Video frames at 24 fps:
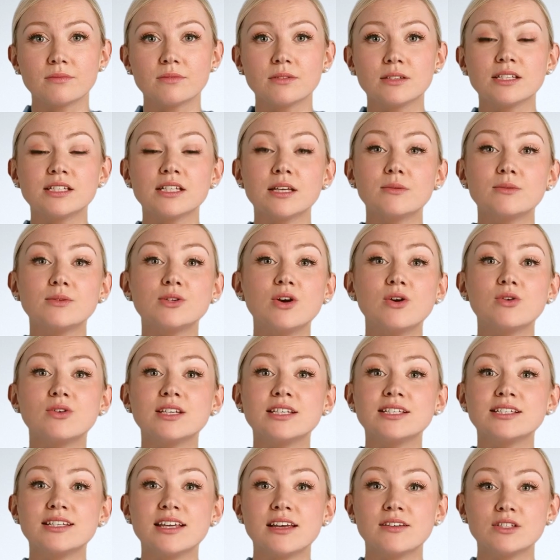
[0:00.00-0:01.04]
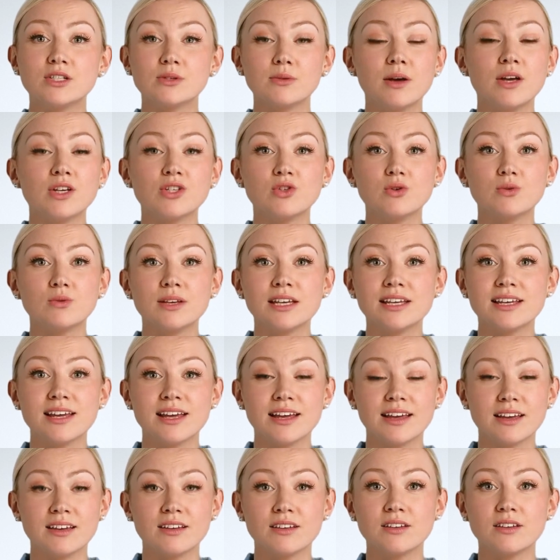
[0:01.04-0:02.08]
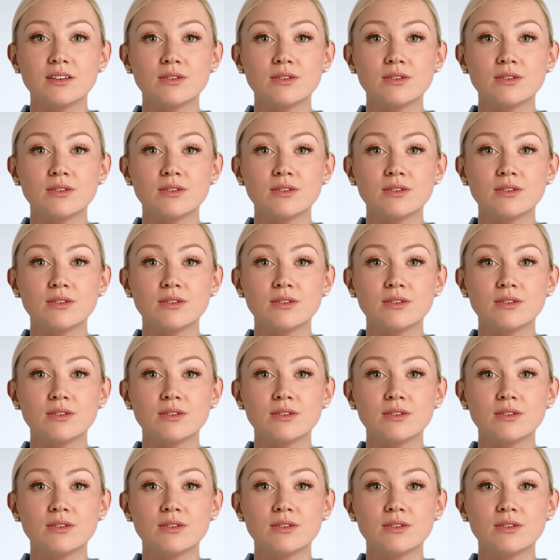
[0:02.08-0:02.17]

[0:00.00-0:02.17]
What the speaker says: Some tokens have special meaning,